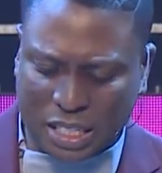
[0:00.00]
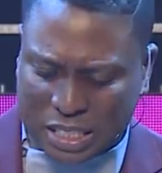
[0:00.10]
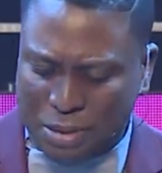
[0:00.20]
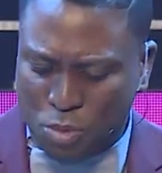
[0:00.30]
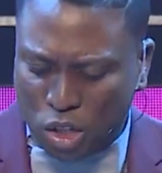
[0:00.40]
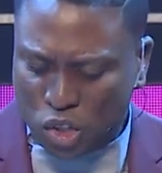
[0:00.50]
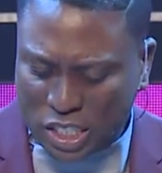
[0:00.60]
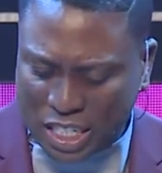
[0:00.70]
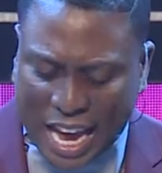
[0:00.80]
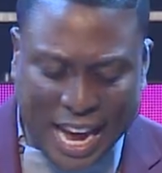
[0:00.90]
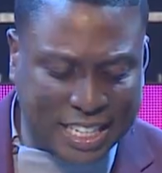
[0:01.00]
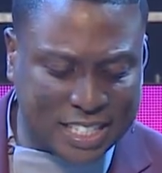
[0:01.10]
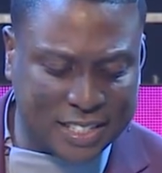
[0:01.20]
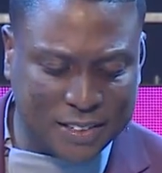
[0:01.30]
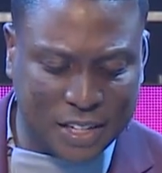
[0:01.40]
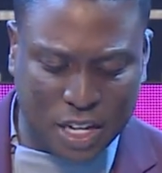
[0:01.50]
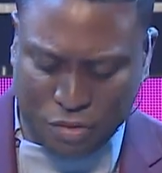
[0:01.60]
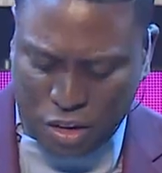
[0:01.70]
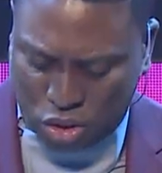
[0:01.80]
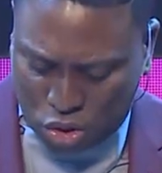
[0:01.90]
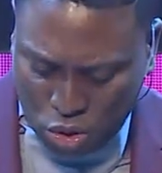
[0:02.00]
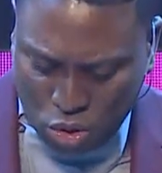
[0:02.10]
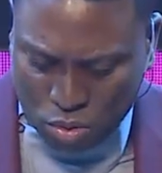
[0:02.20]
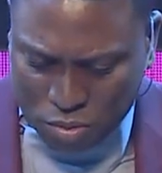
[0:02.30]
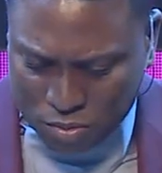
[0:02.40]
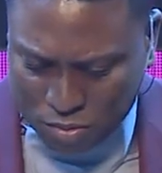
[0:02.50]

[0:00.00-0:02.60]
Psalm 128 verse 2.